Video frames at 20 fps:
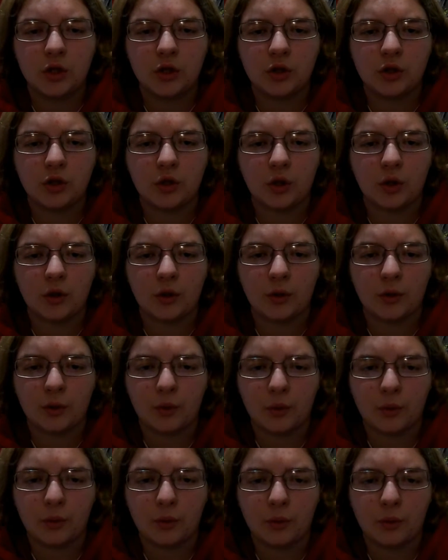
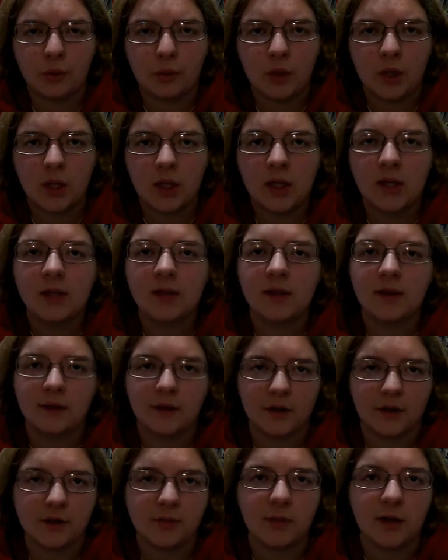so
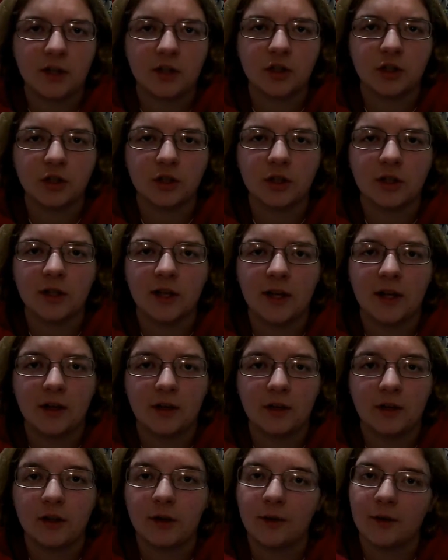they're special, and
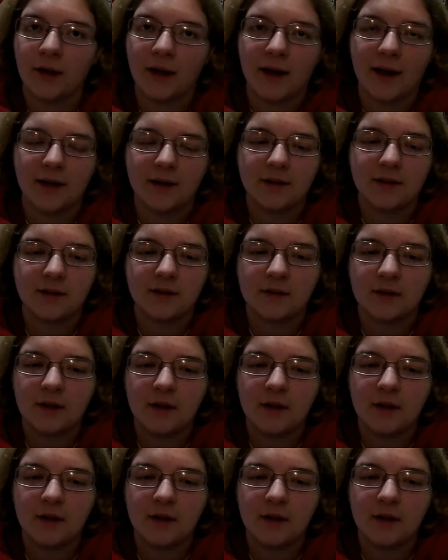you guys